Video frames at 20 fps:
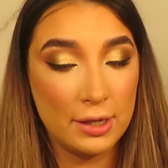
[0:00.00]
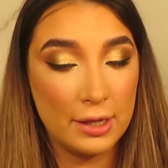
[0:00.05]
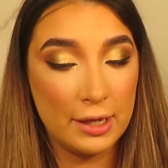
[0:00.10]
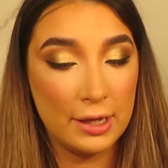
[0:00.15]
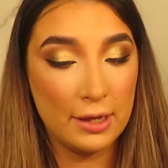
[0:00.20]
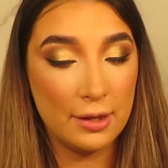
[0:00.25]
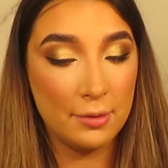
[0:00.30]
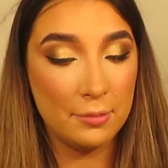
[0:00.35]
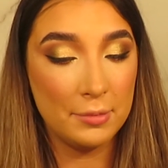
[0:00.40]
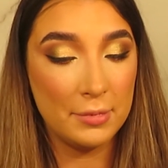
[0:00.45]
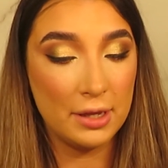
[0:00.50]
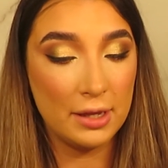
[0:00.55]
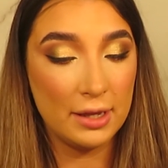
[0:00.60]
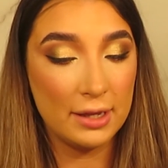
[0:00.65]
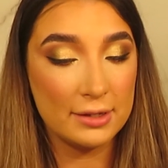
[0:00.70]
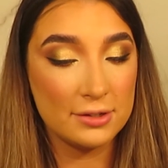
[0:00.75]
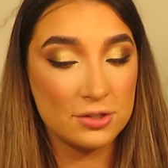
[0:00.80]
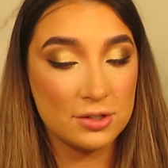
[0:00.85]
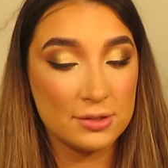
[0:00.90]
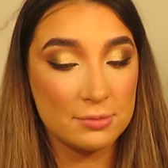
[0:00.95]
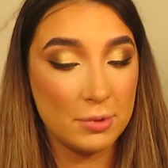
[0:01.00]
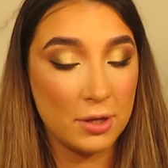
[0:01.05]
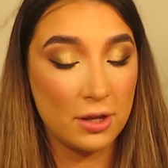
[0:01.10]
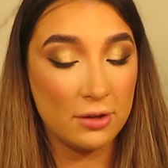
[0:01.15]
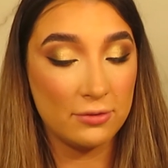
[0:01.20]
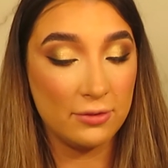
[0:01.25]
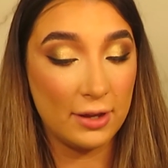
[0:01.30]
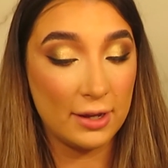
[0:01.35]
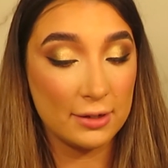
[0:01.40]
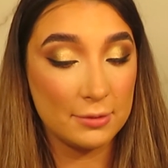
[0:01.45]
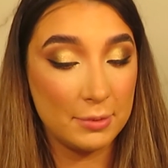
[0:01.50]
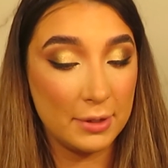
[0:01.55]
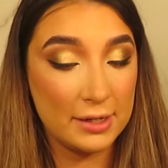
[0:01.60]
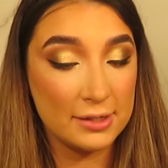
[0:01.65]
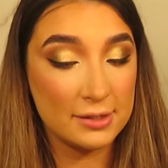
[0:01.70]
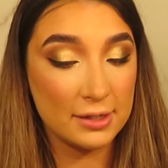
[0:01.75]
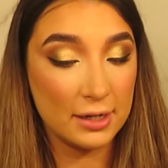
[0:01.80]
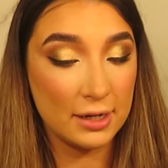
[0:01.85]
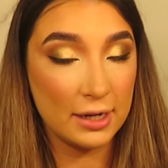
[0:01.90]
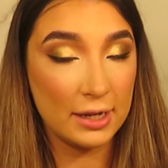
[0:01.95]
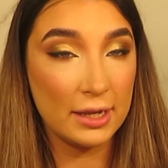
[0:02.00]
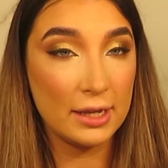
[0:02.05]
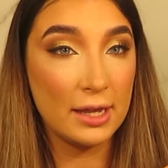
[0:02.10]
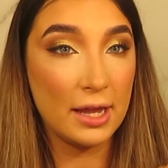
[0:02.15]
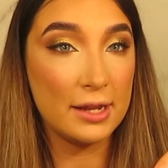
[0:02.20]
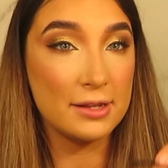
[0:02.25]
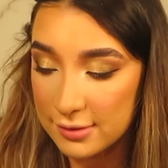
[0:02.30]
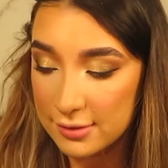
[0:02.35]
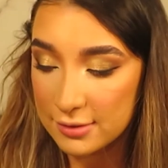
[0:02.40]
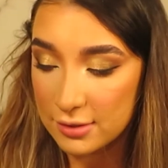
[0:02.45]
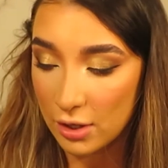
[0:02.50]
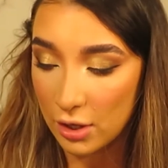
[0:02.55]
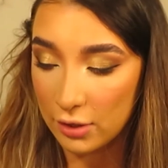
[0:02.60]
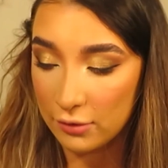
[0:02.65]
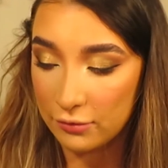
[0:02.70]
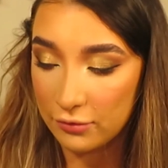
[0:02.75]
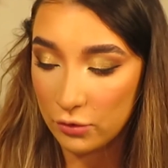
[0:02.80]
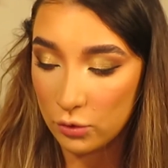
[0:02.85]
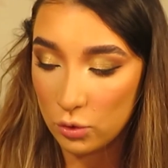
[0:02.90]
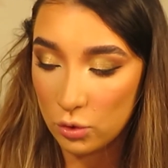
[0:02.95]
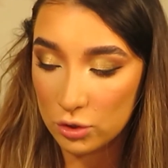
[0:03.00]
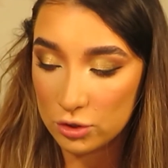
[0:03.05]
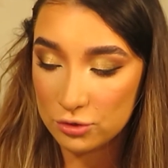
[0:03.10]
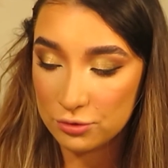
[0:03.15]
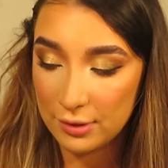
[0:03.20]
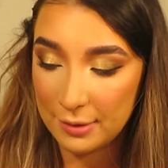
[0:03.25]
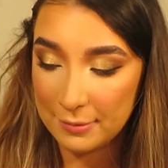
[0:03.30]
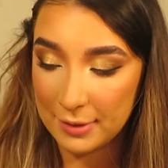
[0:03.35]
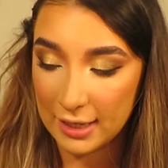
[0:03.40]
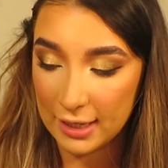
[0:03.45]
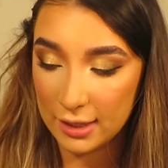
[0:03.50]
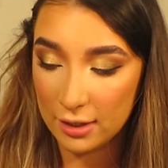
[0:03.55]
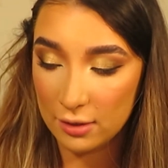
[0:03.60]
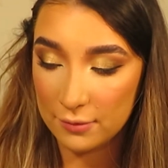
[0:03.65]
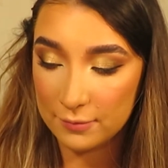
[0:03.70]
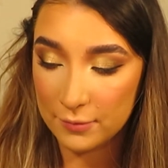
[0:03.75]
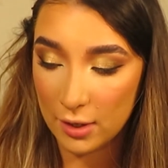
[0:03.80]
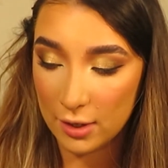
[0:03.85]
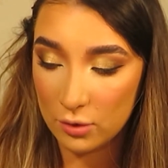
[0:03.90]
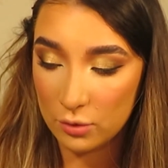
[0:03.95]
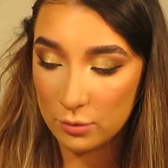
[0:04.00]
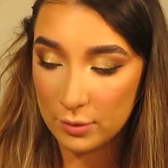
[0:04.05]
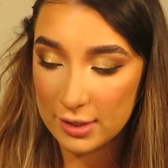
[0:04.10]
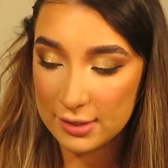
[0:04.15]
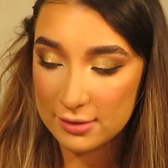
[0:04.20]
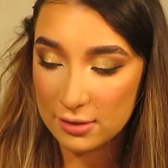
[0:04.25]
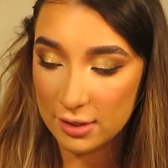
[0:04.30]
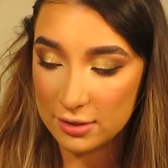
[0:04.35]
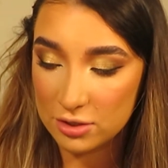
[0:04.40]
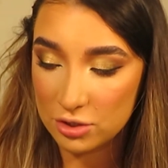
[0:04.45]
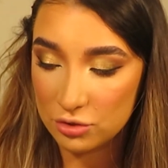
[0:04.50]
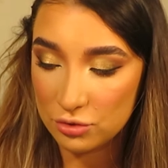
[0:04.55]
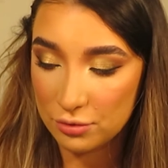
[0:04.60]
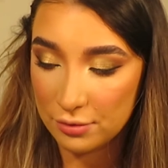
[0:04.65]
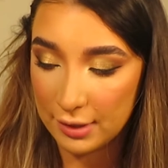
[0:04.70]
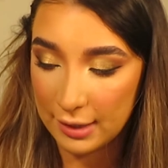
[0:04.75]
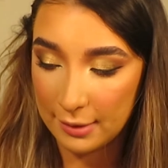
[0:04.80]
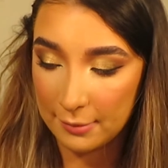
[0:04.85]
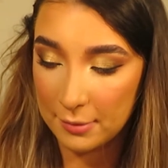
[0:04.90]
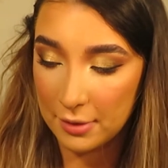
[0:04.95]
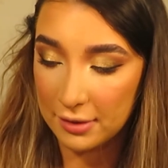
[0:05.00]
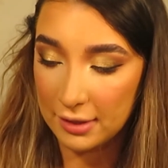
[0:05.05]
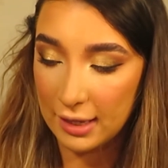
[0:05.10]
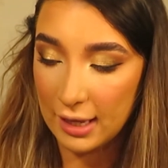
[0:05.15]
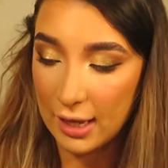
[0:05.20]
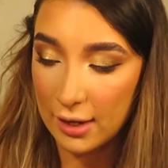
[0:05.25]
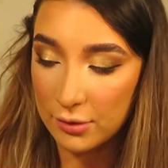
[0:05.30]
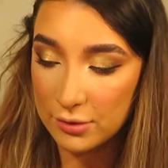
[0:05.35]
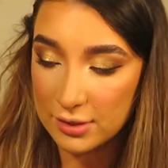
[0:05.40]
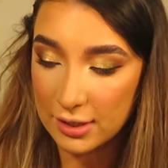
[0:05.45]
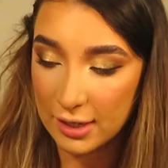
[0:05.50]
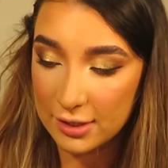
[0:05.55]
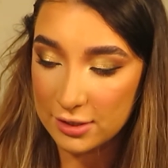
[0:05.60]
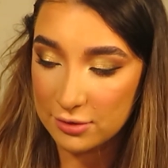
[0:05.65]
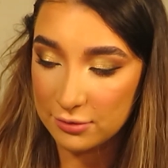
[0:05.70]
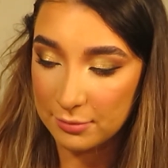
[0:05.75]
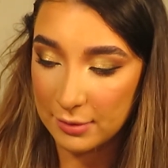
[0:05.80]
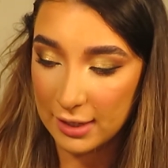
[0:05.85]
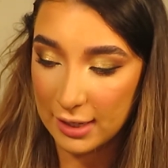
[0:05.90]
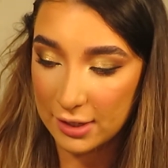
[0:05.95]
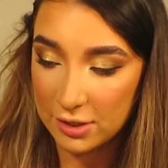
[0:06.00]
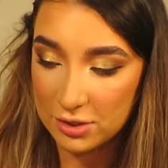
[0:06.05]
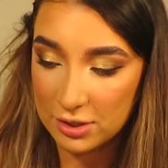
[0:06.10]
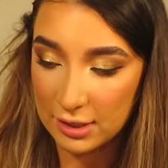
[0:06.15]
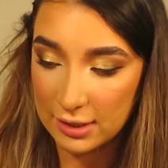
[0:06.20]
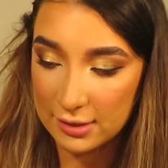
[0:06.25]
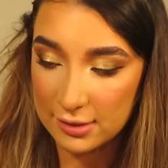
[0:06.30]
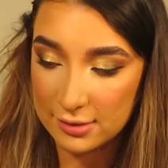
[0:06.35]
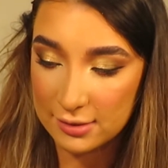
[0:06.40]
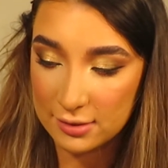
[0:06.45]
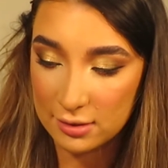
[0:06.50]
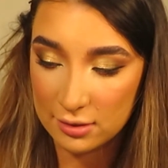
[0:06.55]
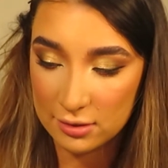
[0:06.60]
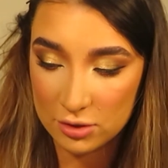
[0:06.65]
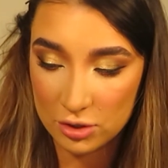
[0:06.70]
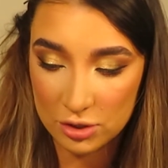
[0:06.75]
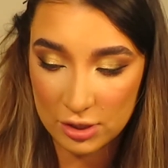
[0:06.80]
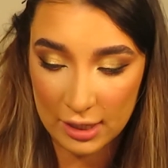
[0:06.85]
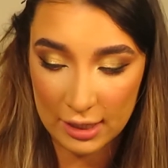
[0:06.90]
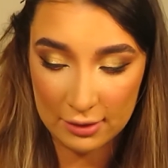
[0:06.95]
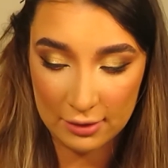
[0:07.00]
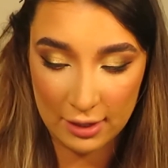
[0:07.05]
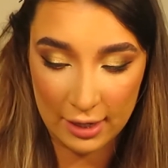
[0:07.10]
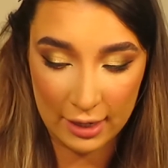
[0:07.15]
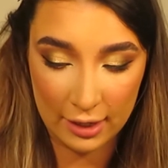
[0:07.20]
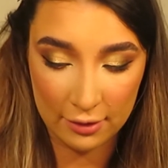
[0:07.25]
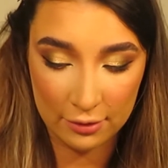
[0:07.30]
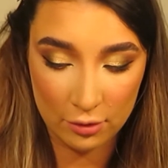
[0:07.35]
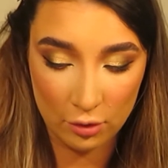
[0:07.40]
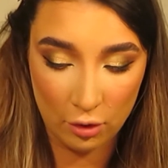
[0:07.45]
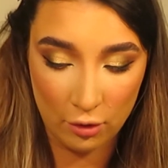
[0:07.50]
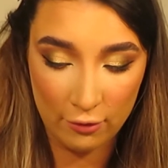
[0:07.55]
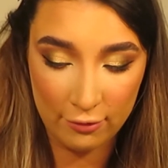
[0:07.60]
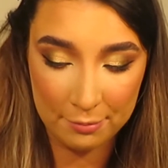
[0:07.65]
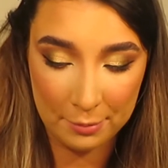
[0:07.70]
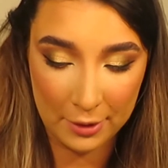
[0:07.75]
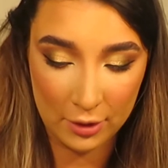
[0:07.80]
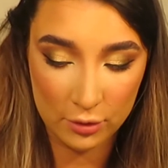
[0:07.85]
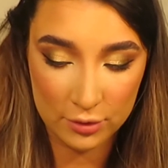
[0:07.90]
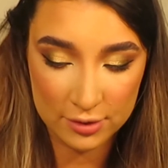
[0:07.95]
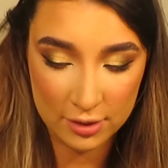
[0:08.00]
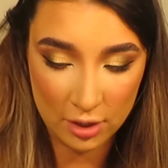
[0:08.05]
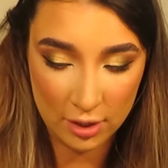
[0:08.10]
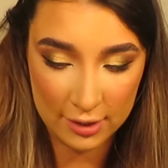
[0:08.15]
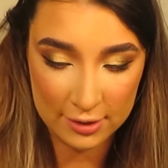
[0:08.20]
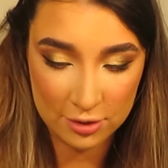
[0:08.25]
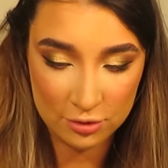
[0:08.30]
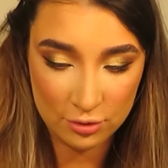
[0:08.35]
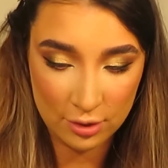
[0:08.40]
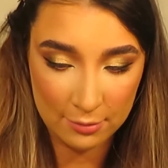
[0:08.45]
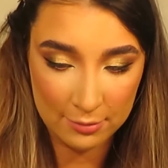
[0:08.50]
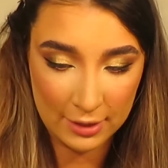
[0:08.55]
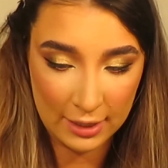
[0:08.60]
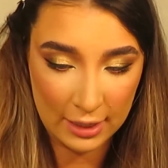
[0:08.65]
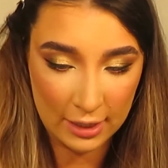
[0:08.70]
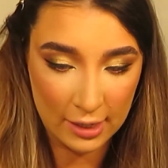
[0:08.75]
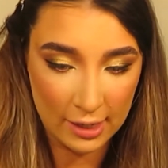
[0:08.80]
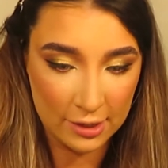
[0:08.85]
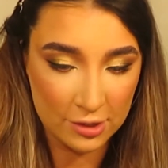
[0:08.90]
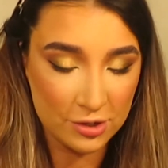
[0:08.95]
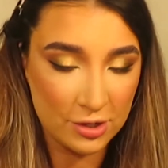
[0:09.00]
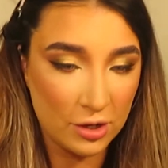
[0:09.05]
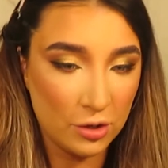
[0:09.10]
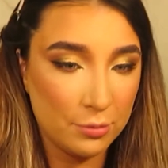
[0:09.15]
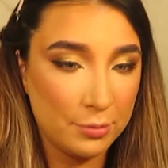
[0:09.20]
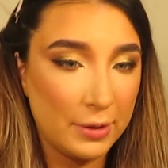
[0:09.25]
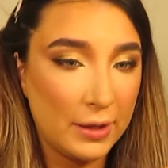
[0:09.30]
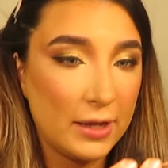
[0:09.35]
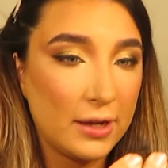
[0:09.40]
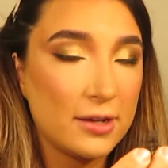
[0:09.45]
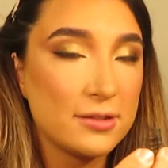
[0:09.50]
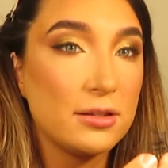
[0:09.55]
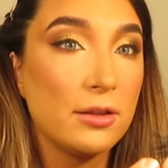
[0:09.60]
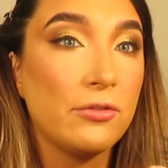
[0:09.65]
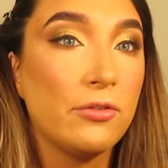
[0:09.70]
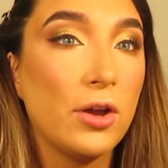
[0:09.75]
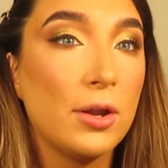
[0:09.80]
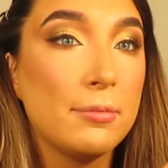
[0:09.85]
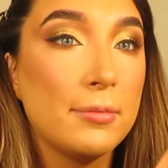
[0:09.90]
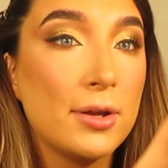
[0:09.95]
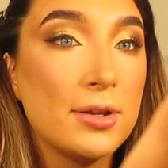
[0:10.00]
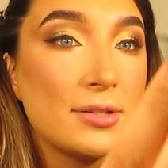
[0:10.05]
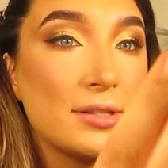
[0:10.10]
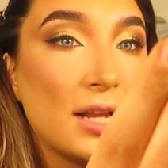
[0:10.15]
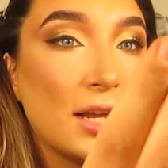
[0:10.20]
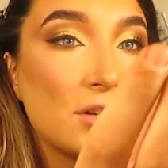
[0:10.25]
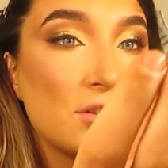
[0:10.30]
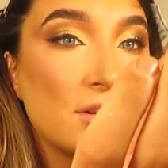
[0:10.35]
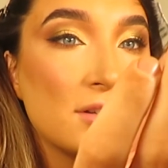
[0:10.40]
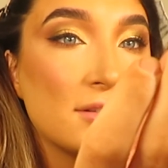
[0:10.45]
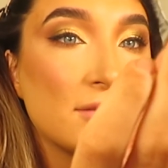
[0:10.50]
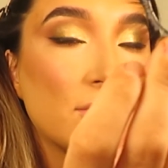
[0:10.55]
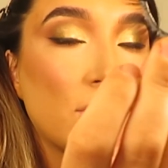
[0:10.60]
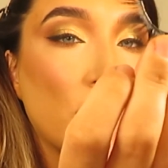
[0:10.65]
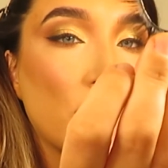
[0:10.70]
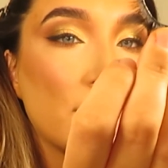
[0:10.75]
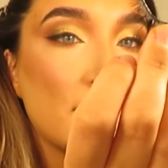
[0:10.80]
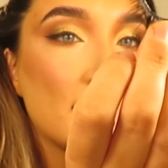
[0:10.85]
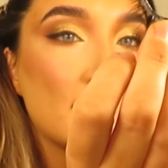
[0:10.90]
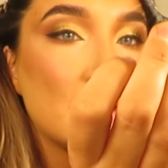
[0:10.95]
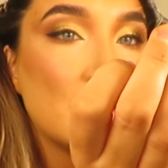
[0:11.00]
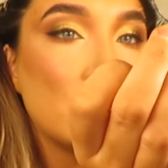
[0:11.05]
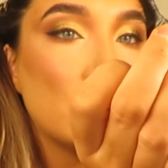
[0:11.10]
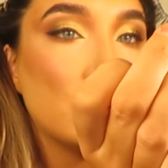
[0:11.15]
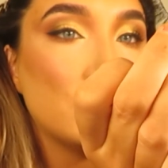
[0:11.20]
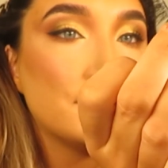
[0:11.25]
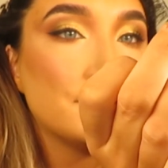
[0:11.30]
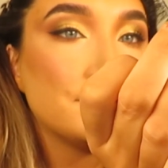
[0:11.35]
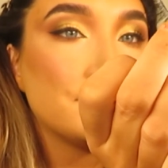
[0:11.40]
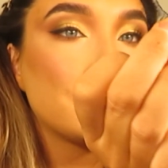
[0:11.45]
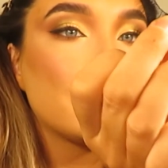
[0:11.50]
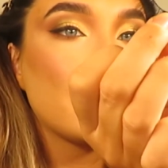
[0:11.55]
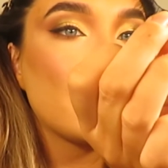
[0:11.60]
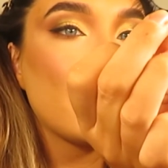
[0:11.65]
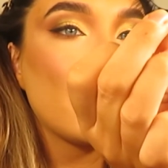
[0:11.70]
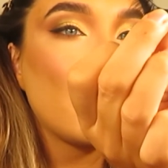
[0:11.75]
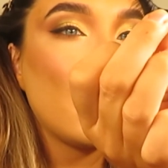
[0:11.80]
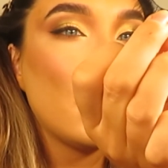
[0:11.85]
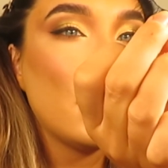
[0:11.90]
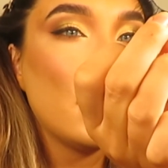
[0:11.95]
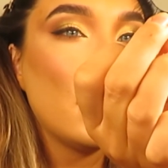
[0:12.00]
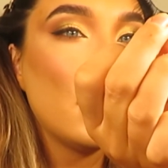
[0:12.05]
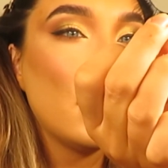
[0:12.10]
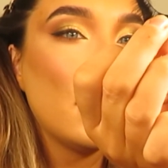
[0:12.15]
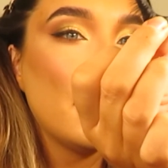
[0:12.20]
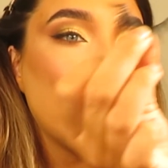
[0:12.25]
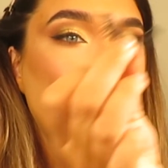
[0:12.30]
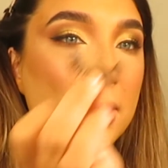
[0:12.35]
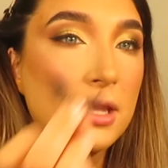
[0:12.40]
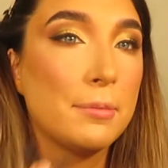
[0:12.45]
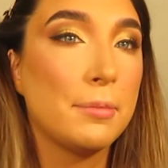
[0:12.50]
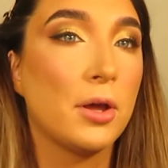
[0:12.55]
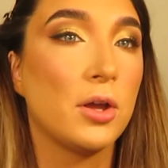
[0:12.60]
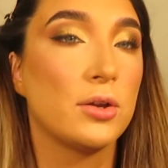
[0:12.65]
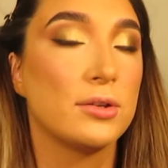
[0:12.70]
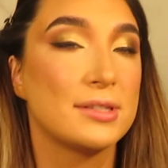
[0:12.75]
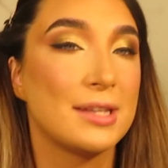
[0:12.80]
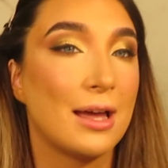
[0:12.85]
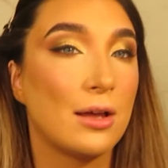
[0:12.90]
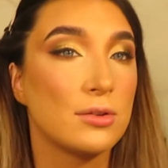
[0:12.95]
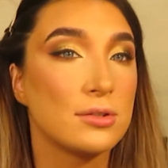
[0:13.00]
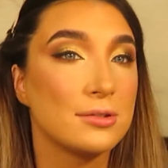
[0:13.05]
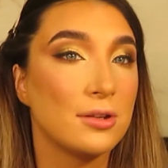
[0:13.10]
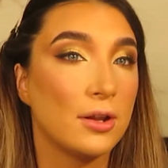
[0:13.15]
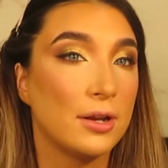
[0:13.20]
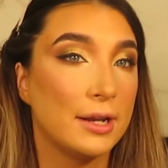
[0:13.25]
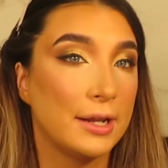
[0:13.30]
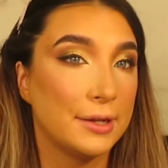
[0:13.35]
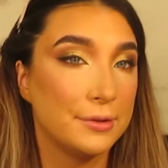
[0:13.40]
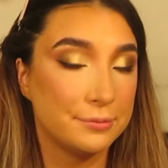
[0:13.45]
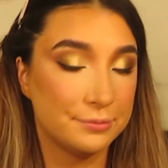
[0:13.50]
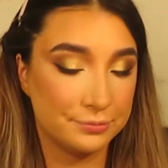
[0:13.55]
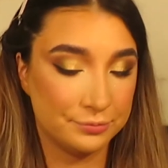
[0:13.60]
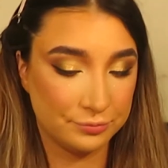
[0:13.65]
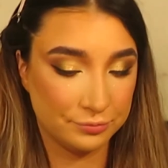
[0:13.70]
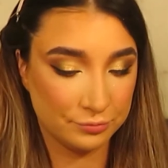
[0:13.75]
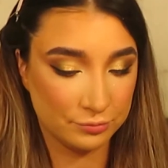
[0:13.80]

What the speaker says: It's just perfect basically. So for trimming, I always like to trim the outer edge of my lashes to take the length off, but I also like to trim the inner edge a little bit because I find most lashes have got this little bit that pokes out slightly,